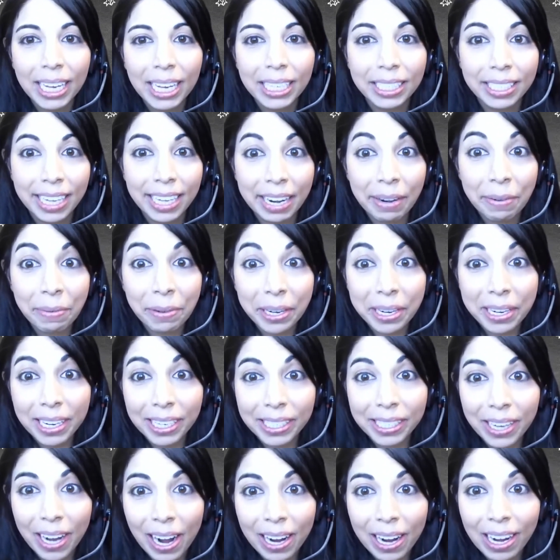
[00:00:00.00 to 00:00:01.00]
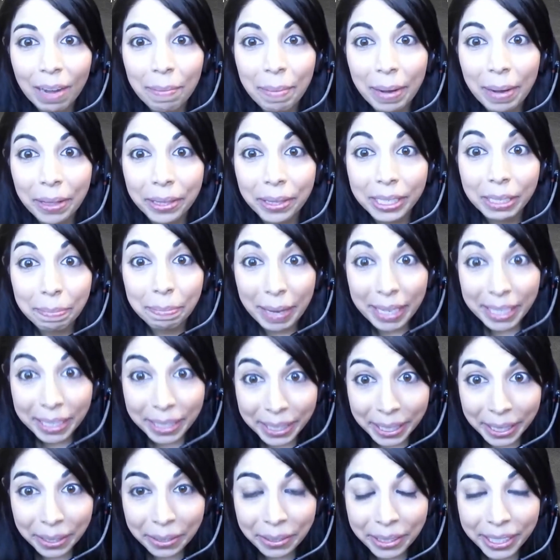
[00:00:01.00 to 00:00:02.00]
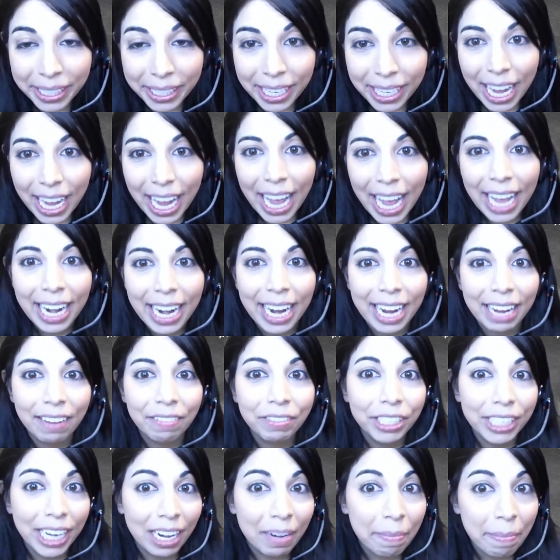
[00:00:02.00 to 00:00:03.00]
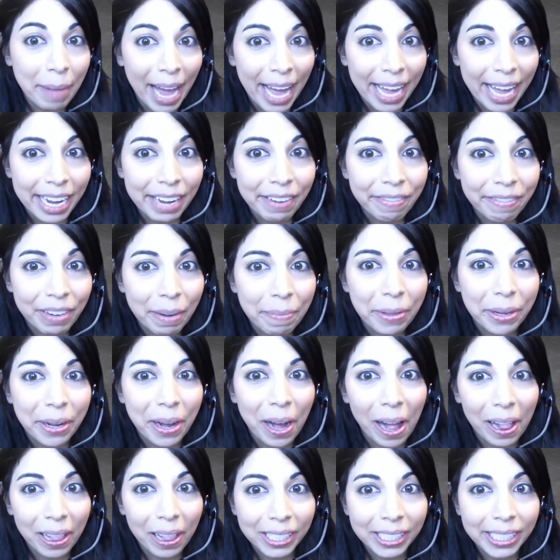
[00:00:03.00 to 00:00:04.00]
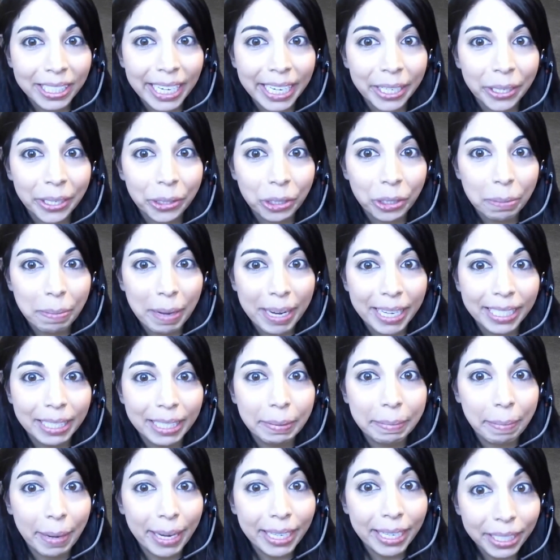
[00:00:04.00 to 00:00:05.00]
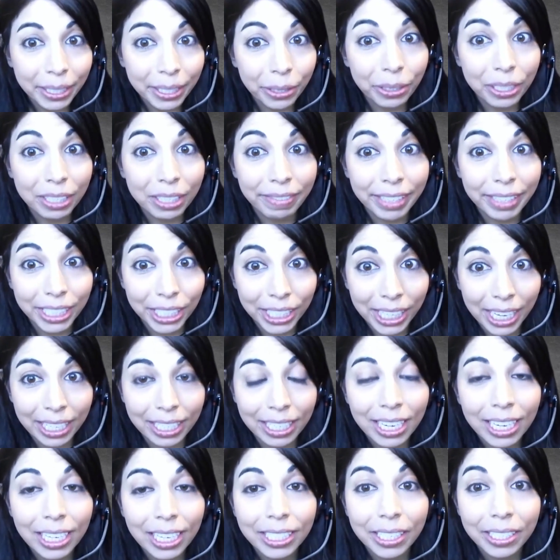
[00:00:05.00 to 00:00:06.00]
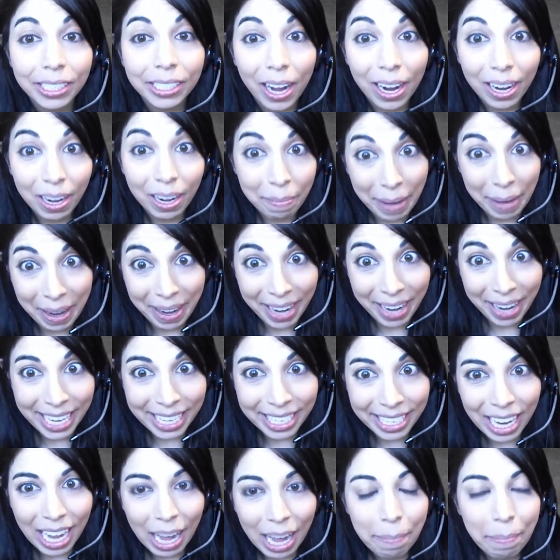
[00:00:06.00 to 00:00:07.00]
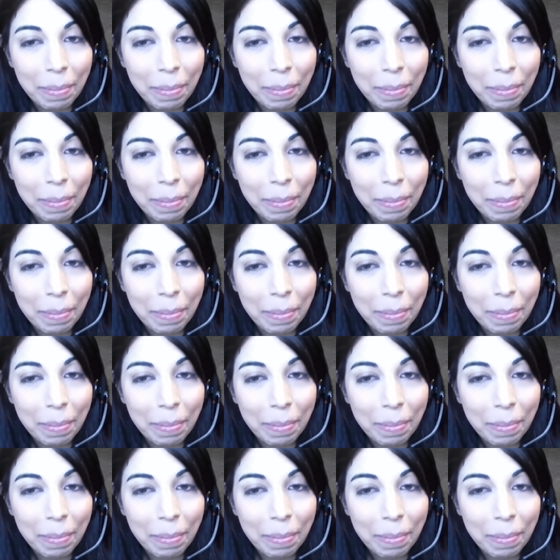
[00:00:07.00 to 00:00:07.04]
Today, we're going to talk about the spacesuit, and I have Jen Maddie from the Collins Aerospace Spacesuit Division to talk about it.